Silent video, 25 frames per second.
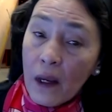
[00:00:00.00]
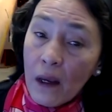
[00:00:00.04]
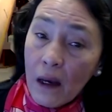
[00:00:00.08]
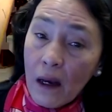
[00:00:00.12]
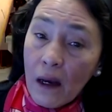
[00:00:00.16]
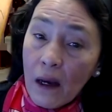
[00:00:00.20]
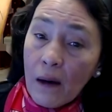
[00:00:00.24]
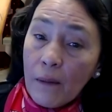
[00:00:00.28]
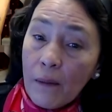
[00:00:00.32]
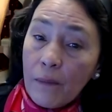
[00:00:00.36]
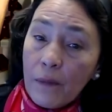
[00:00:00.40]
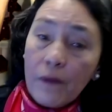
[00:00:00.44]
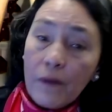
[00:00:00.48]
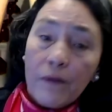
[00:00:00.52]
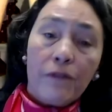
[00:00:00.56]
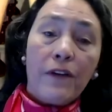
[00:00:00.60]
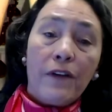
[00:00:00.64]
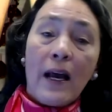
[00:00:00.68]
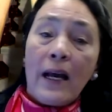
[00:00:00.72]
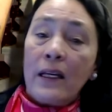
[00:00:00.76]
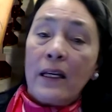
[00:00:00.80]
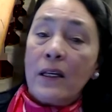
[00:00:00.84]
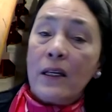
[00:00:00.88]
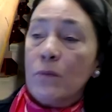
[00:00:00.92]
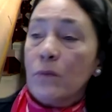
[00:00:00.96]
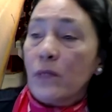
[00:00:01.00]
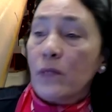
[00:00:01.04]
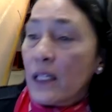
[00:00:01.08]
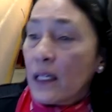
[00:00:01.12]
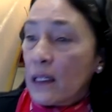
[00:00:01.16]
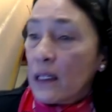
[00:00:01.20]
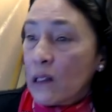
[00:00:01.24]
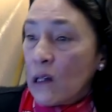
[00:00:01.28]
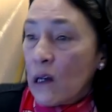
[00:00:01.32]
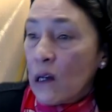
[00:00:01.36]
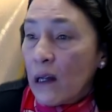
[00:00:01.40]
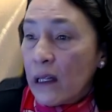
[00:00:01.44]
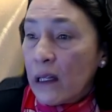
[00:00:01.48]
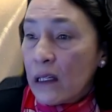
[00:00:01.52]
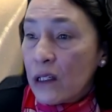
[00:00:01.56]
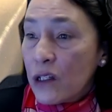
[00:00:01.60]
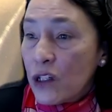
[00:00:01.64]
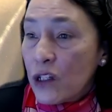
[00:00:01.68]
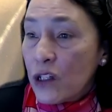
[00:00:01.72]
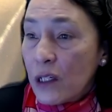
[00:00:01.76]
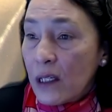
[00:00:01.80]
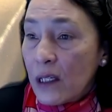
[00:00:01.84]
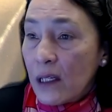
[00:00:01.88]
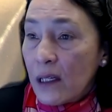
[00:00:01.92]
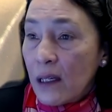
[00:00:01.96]
Um, vacuum
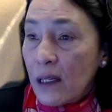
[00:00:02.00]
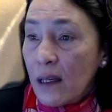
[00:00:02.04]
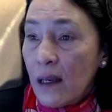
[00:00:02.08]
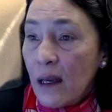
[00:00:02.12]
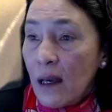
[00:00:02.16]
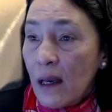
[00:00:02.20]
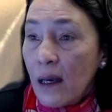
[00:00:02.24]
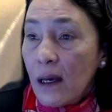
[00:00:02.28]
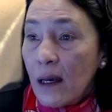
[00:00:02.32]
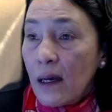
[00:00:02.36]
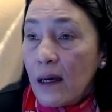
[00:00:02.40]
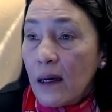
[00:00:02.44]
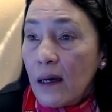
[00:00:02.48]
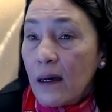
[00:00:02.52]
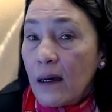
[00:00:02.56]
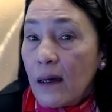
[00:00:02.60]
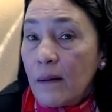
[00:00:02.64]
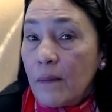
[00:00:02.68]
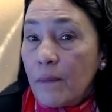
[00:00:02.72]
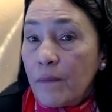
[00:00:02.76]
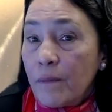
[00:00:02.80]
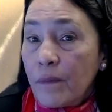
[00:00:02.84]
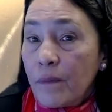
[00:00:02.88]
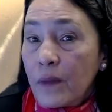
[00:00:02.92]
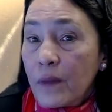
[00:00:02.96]
technology, um,